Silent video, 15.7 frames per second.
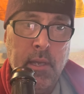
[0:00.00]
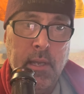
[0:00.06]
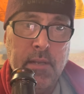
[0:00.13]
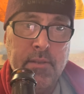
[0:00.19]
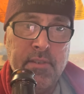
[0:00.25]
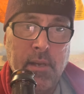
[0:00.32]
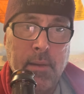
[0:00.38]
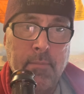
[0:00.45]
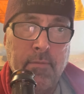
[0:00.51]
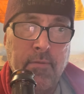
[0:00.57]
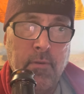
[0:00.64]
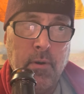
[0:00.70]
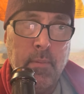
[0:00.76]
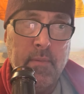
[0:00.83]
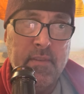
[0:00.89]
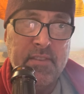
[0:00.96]
and some
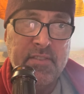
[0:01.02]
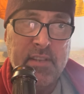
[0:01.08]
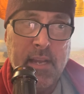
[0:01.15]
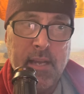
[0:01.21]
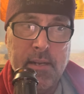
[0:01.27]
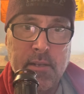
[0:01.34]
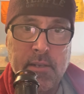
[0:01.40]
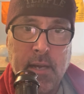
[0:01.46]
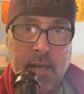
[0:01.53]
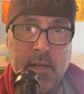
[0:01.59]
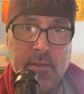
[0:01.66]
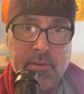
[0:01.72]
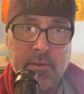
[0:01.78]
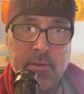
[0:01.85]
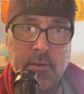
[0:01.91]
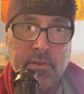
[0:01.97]
form of a
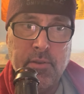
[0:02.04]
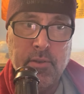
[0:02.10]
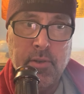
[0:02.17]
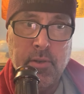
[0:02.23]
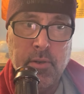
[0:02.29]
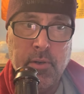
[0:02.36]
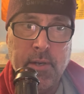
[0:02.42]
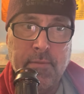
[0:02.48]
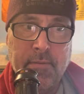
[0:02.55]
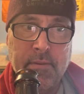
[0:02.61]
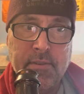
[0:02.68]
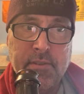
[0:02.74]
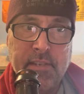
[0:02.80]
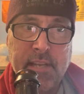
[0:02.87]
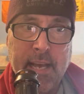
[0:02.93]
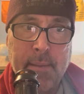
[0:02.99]
sanitizer. And those are 2 different
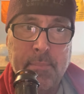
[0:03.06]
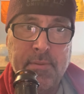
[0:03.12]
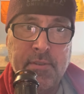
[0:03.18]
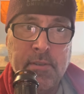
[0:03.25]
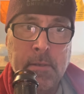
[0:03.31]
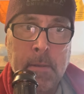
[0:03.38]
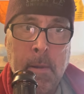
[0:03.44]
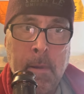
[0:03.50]
steps.